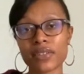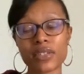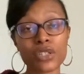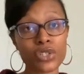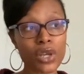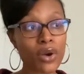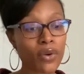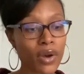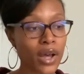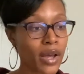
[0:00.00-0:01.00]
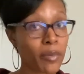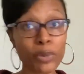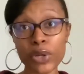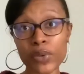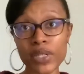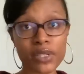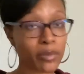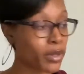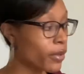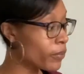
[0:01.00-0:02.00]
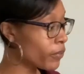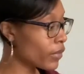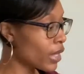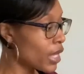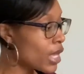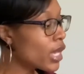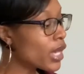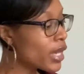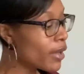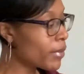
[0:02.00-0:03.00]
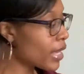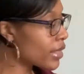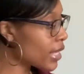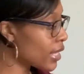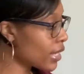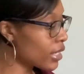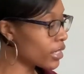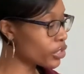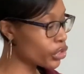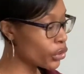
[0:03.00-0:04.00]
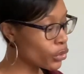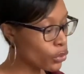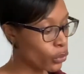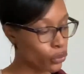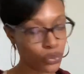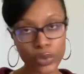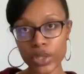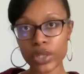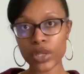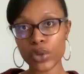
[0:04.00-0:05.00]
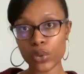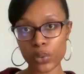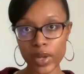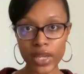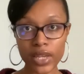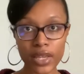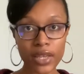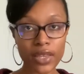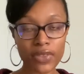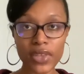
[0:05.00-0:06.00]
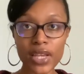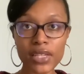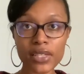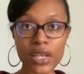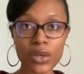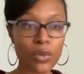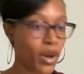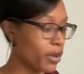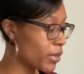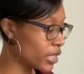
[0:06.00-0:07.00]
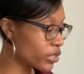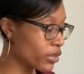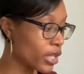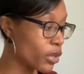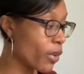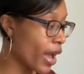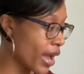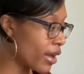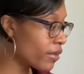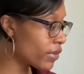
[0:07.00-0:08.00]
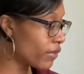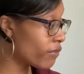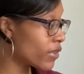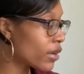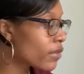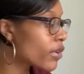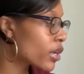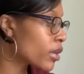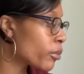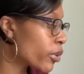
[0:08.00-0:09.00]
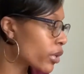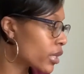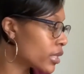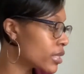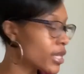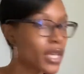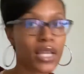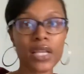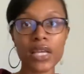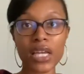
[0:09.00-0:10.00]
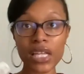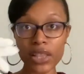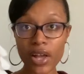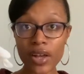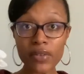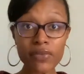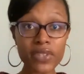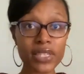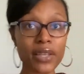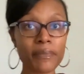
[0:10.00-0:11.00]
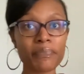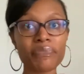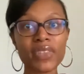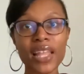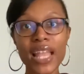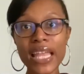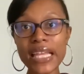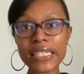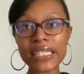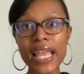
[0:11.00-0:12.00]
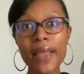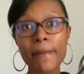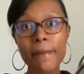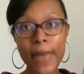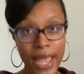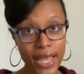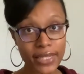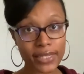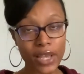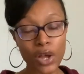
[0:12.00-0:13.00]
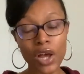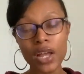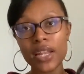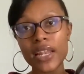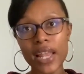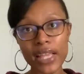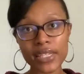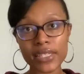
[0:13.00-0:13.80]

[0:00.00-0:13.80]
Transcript: so pretty reasonable. And then two really quick things that you want to make sure that you have, very, very important: gloves and a mask, a nice